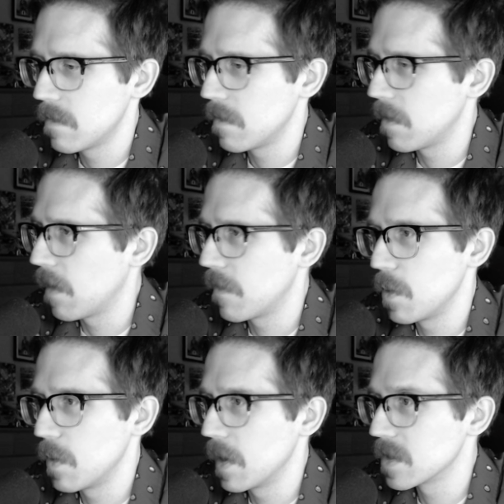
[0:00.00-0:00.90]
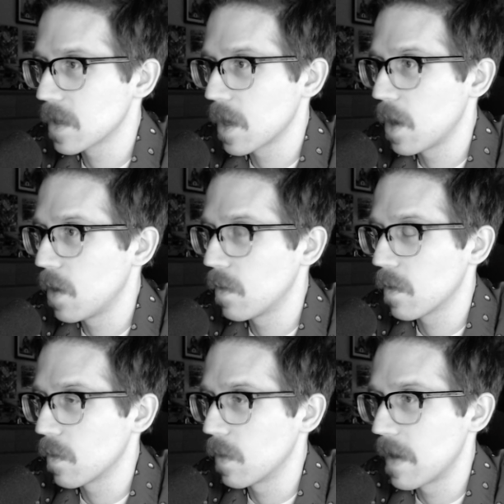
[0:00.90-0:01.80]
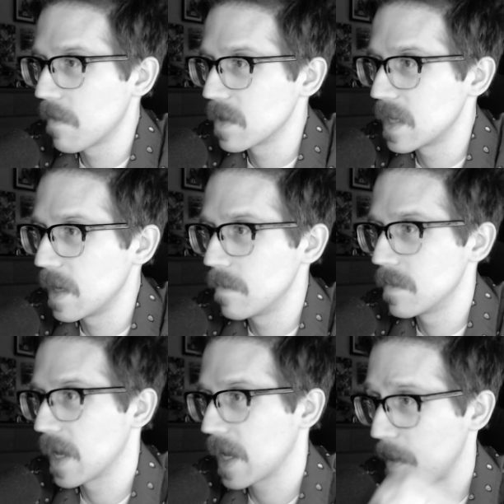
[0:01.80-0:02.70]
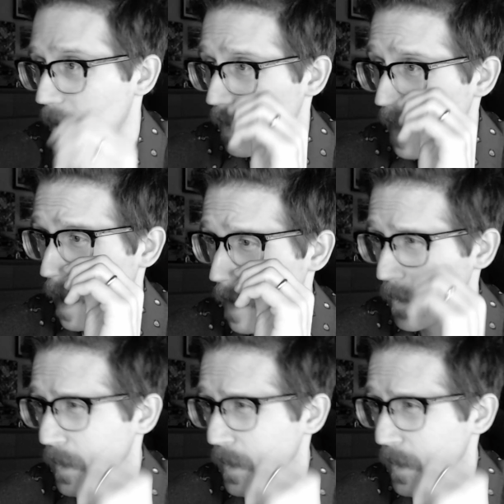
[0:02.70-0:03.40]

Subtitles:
a few years ago, or whenever the Steam Deck came out, that